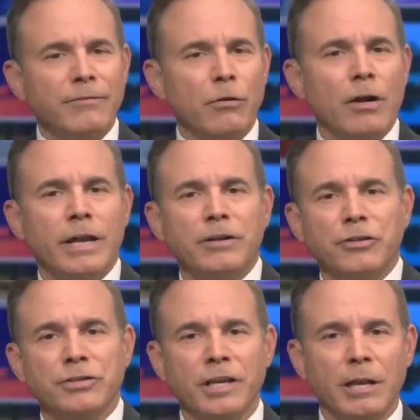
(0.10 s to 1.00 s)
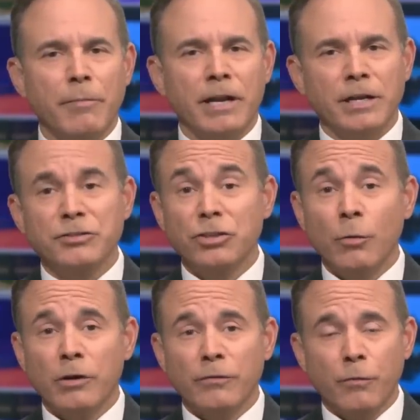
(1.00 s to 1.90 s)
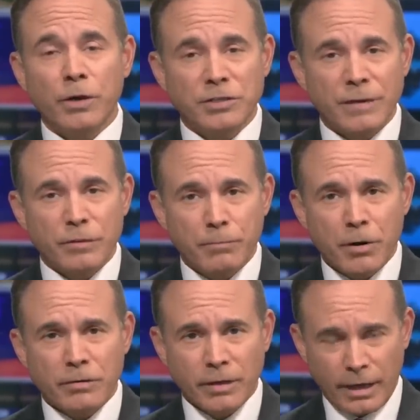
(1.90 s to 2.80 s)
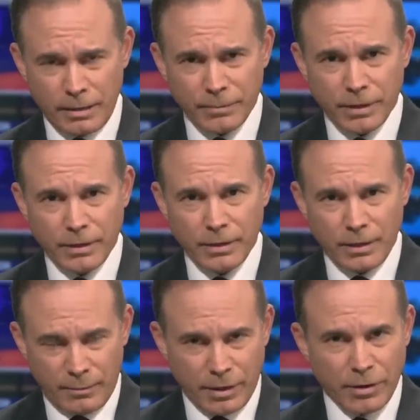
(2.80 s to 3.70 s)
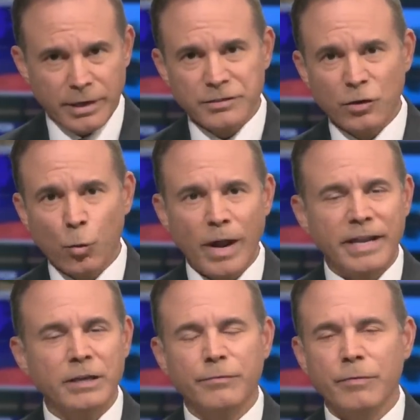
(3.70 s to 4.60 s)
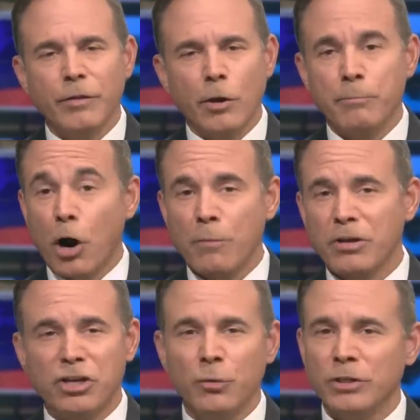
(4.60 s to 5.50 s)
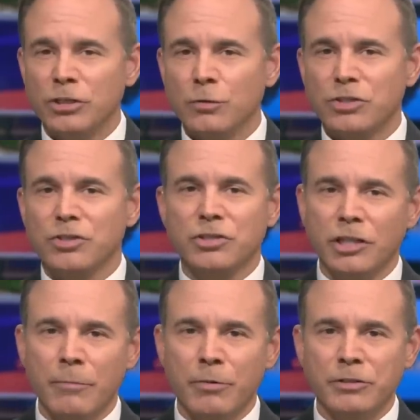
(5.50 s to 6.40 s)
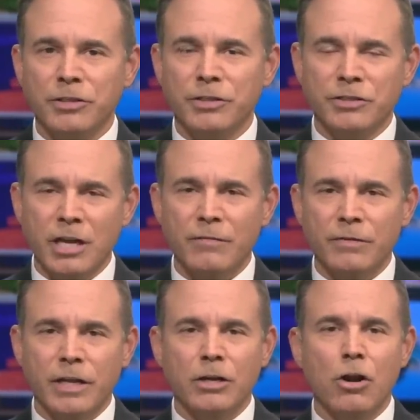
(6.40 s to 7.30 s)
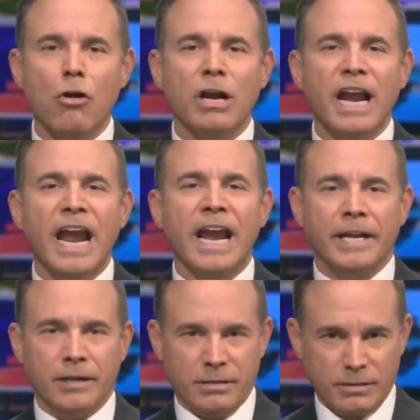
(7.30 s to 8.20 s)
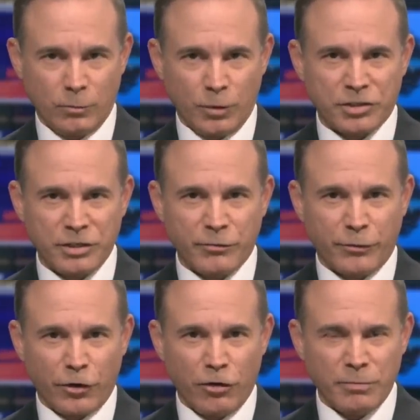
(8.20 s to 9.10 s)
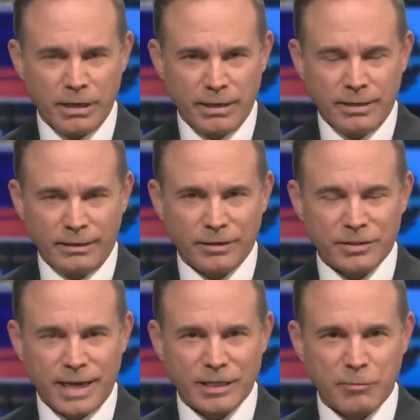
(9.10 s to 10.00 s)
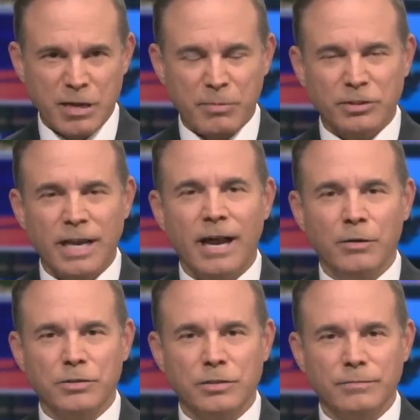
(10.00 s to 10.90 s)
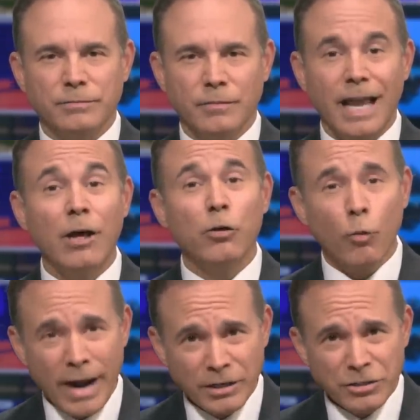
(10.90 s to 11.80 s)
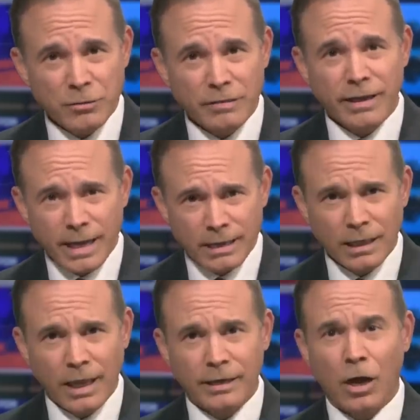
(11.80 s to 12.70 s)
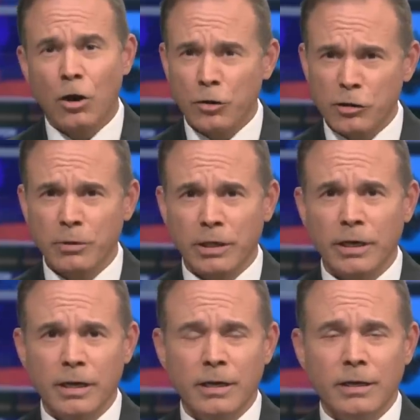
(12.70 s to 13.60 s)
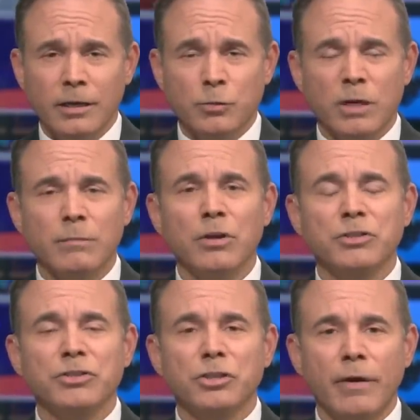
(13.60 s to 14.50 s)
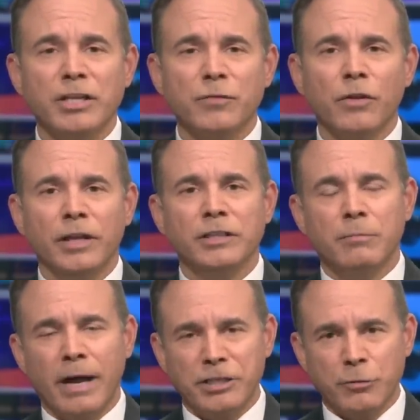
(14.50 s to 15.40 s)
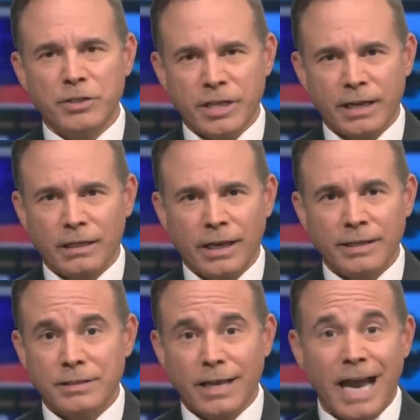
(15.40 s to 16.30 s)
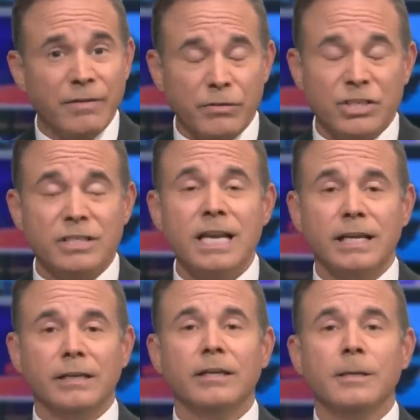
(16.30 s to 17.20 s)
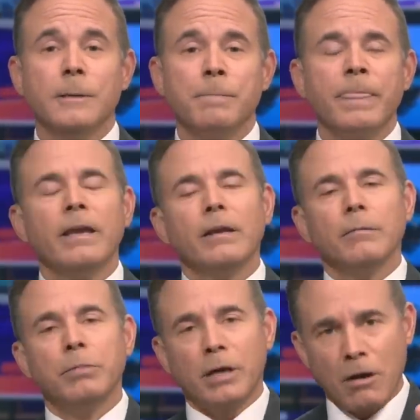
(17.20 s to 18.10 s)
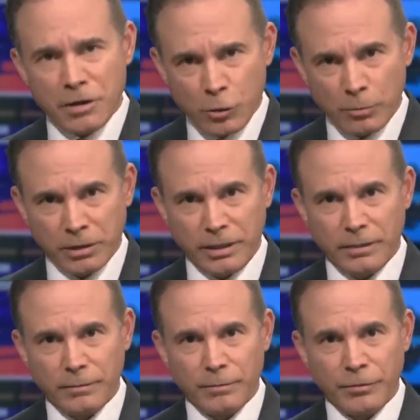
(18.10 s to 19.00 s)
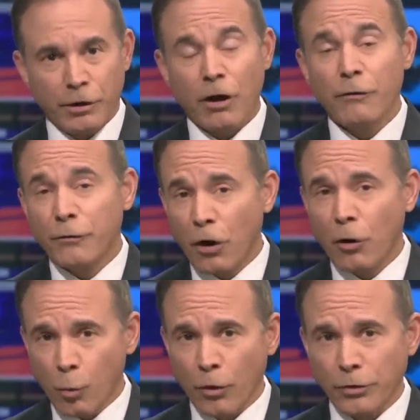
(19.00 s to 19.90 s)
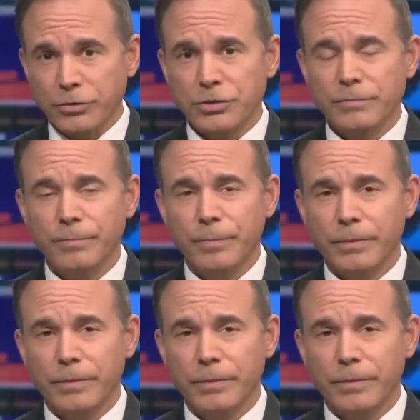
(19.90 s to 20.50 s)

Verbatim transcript: after our nation celebrated its 247th birthday, Americans awakened from their barbecue induced slumber to discover that cocaine was confirmed inside the people's house. I'll grant you that the headline, arguably, is one of the most disgraceful and debaucherous headlines I've ever seen. But arguably, there are far worse.